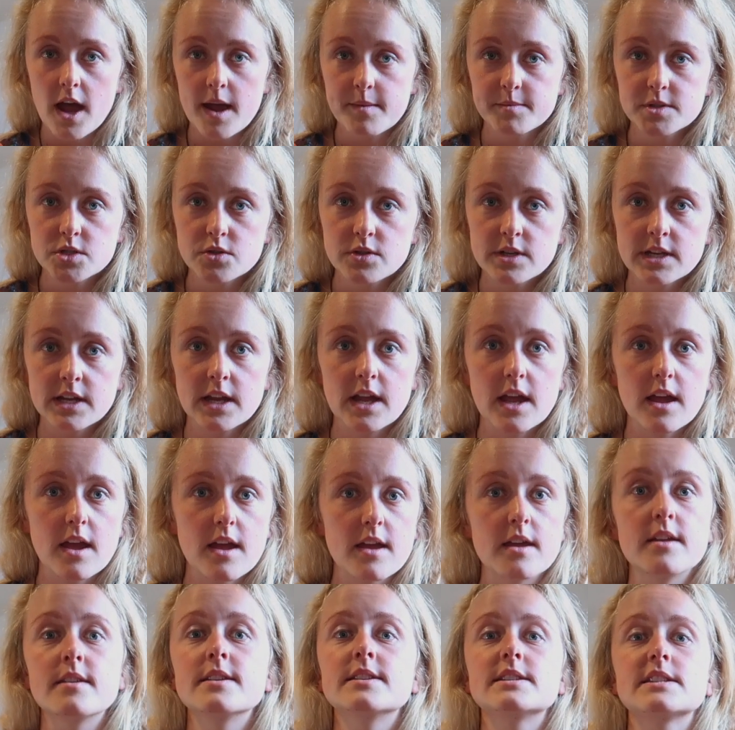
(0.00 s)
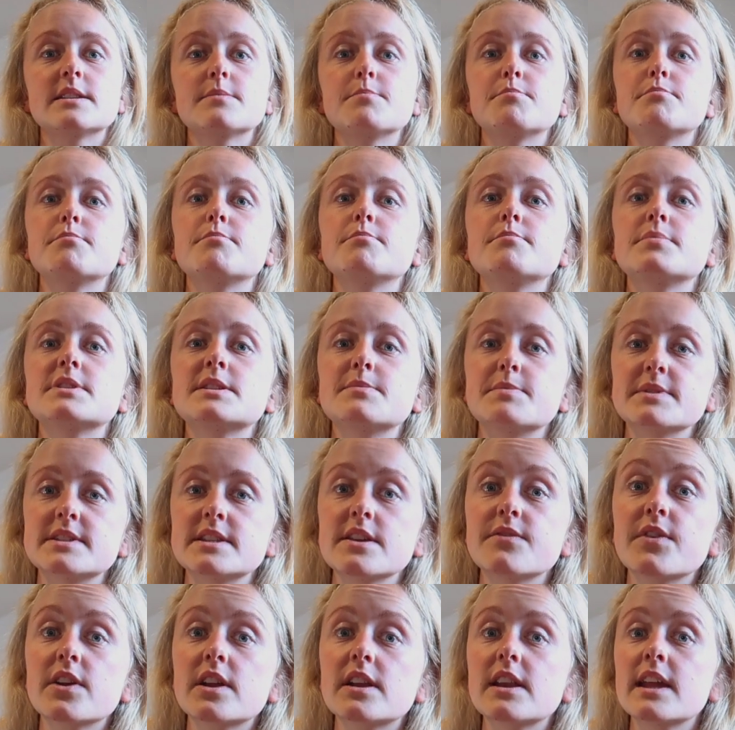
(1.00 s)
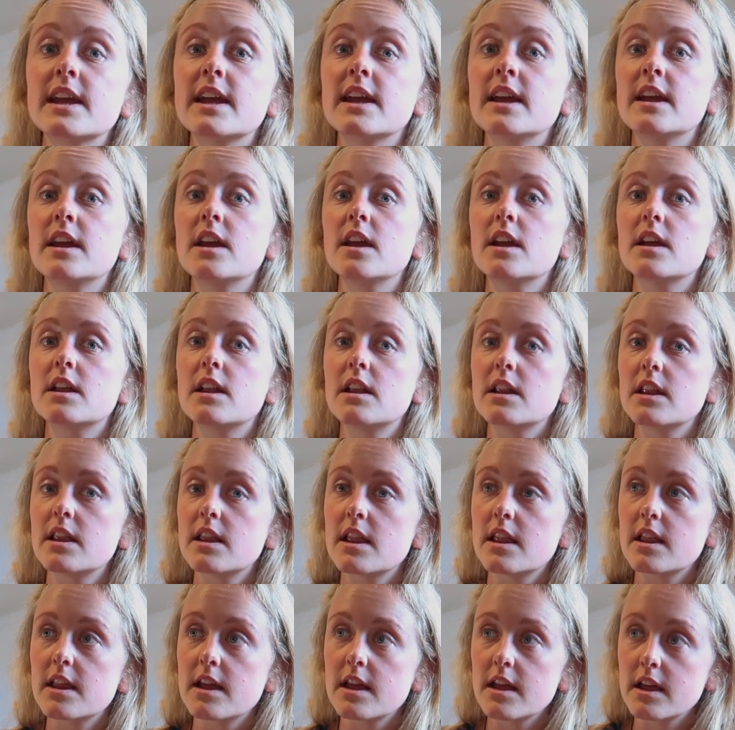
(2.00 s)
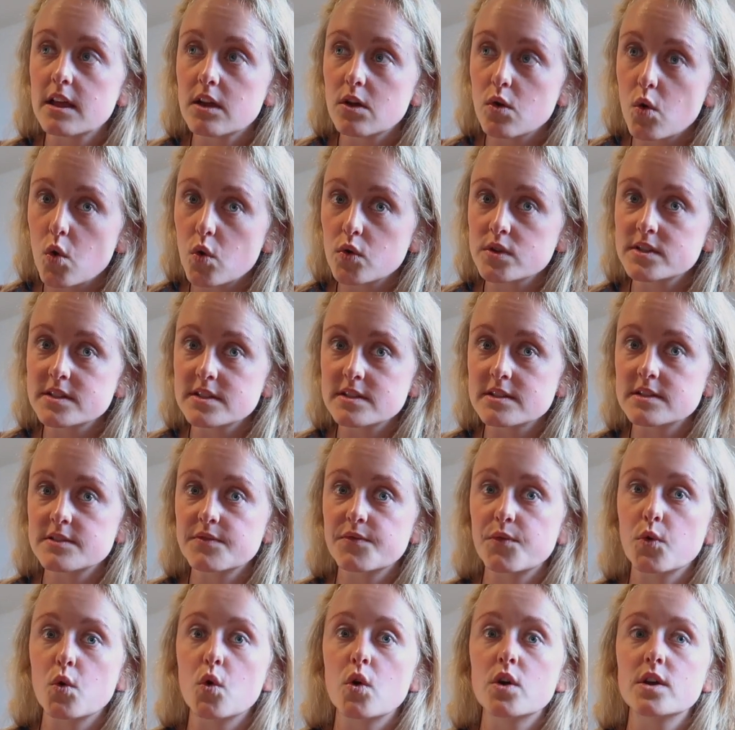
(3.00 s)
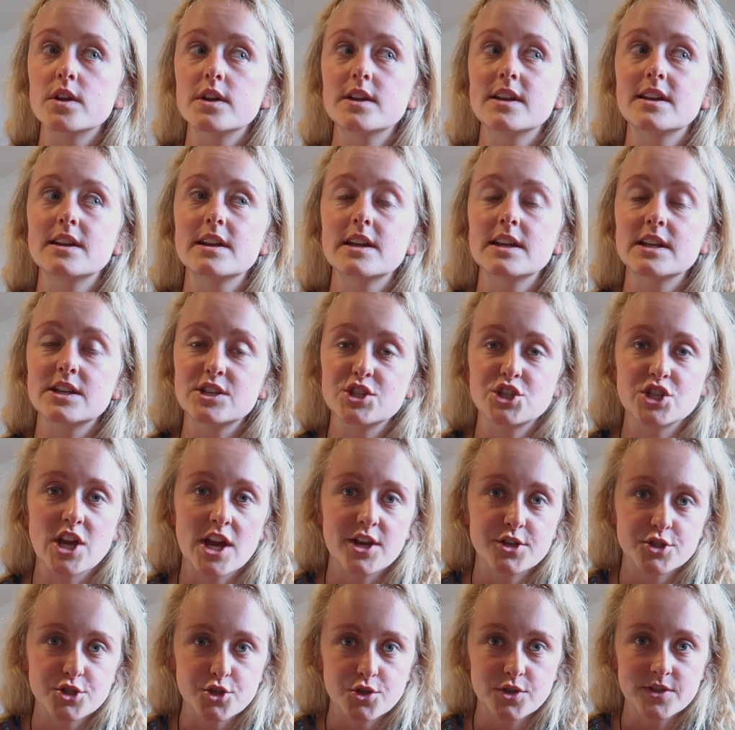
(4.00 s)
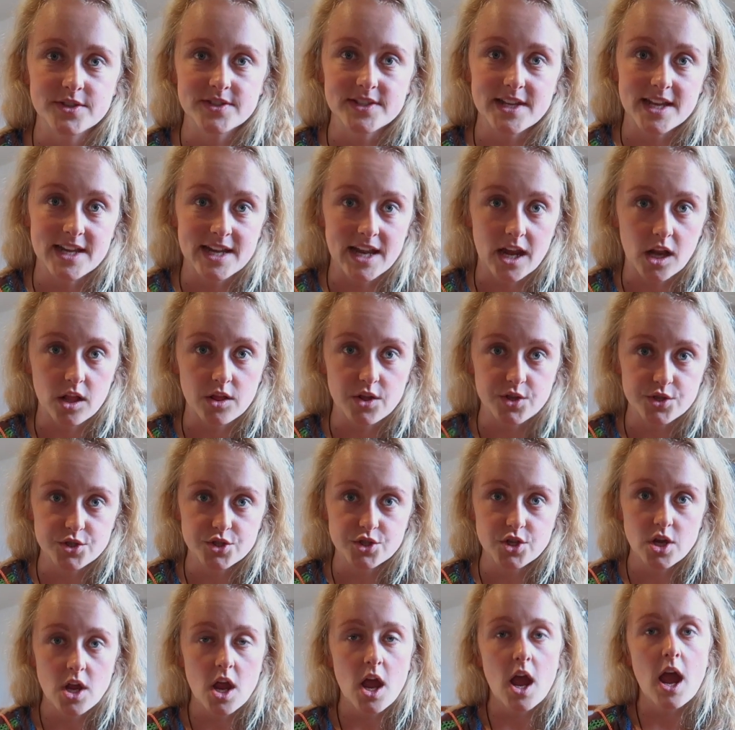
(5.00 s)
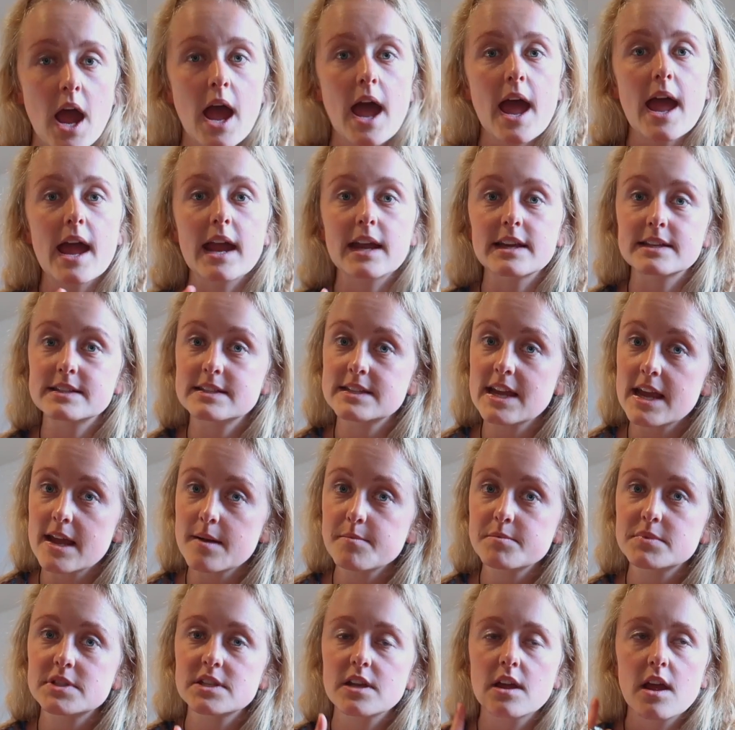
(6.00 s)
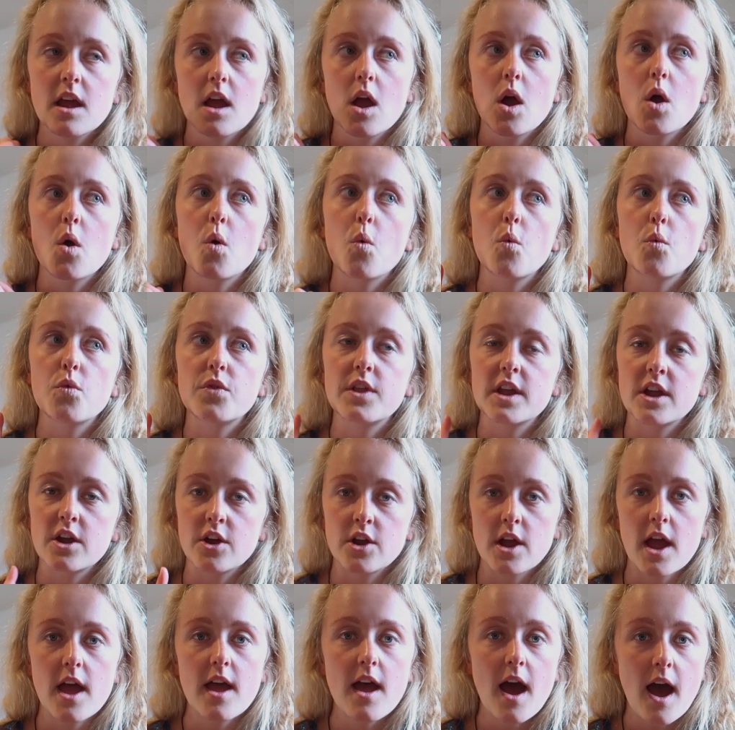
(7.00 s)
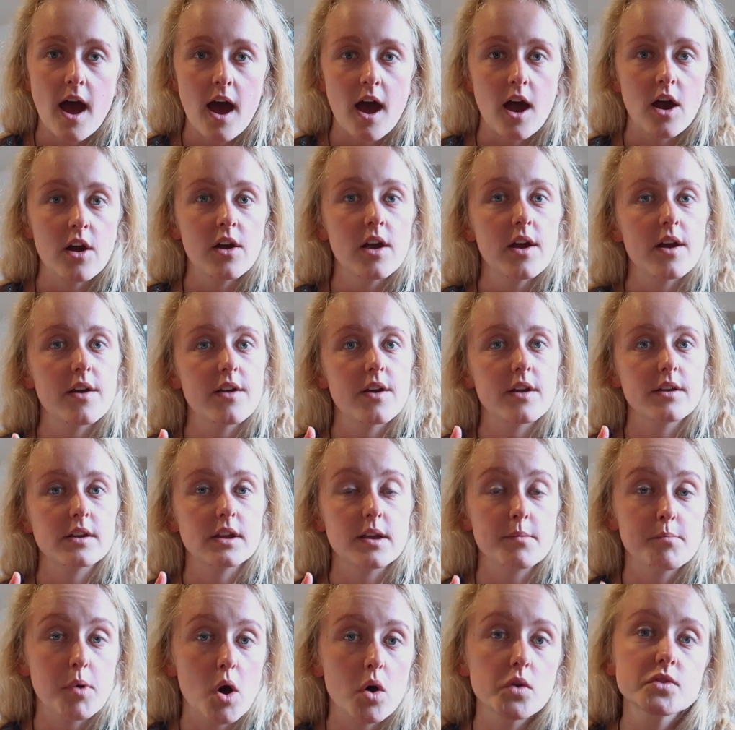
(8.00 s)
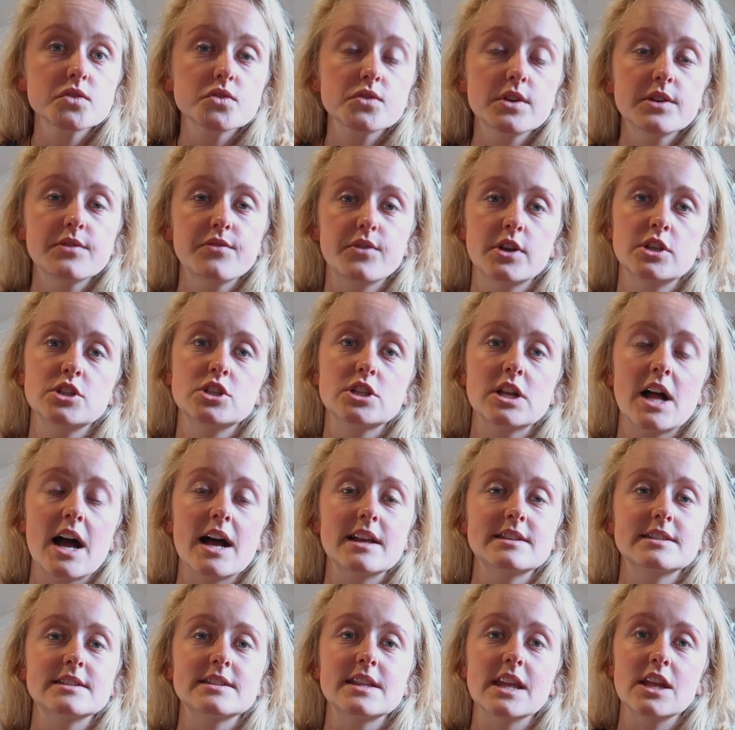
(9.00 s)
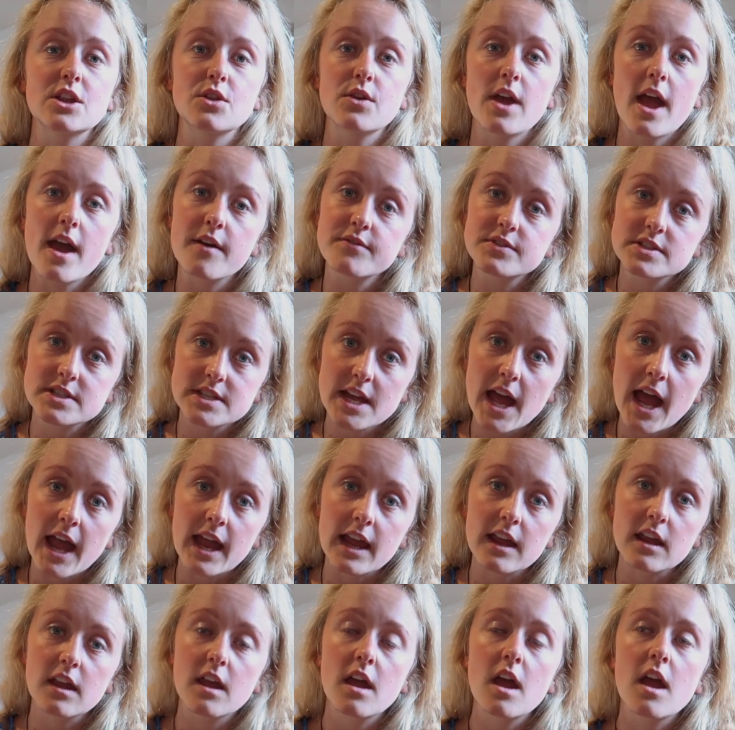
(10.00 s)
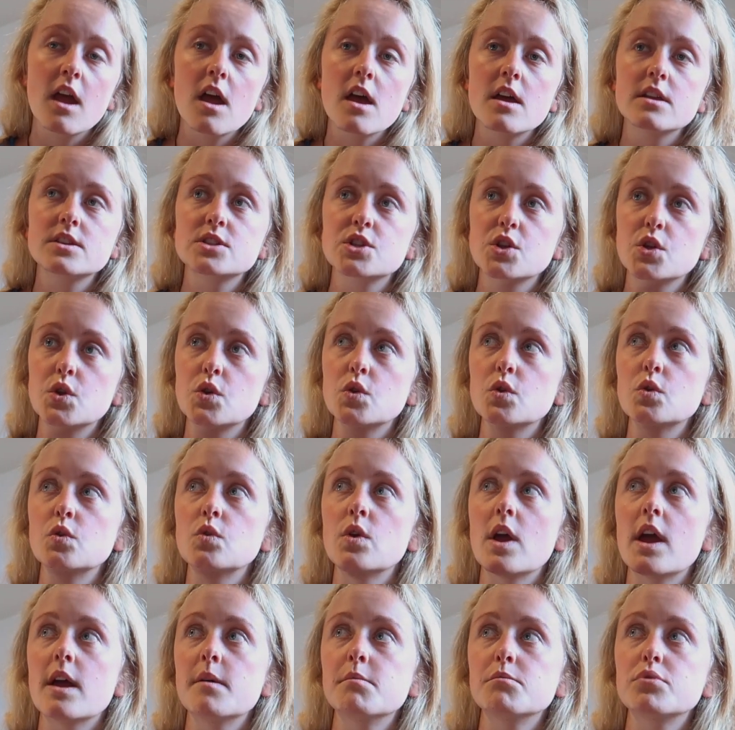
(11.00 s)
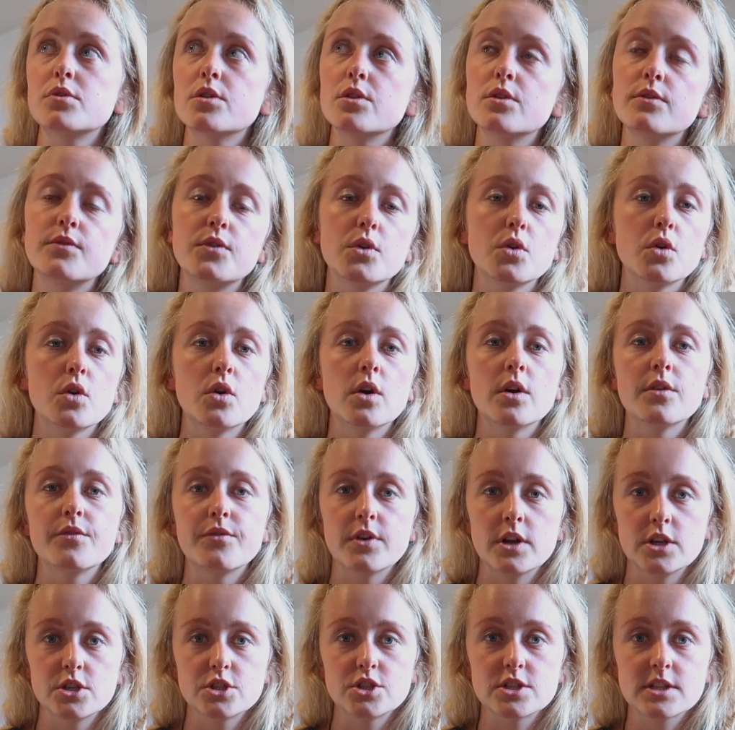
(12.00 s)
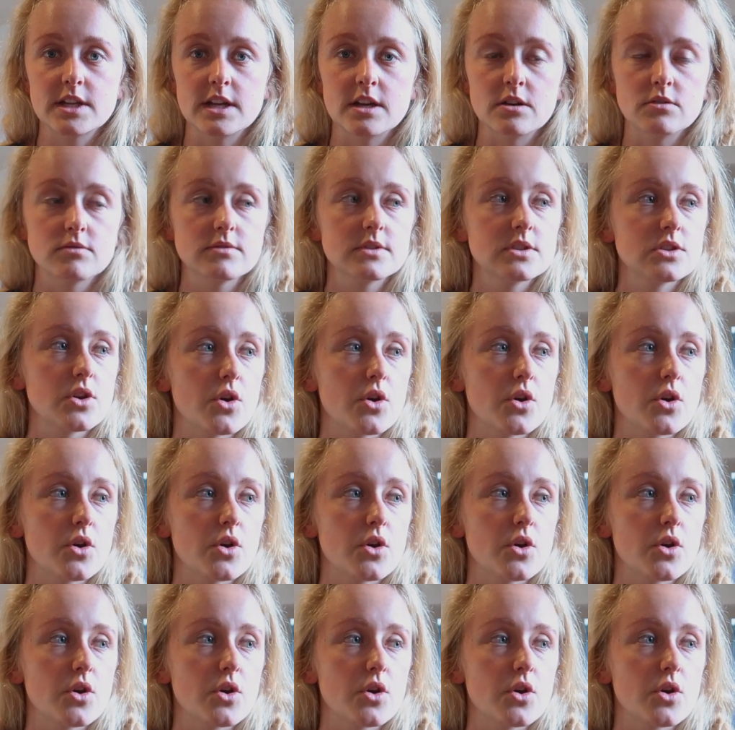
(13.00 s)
I'm doing is specifically courses for exchange students in English, except there are compulsory French classes that you have to take to improve your French skills.